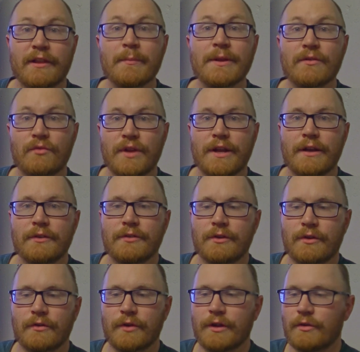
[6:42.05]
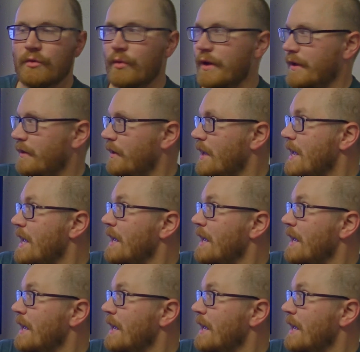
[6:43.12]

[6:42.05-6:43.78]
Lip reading: Let me read it to you real quick.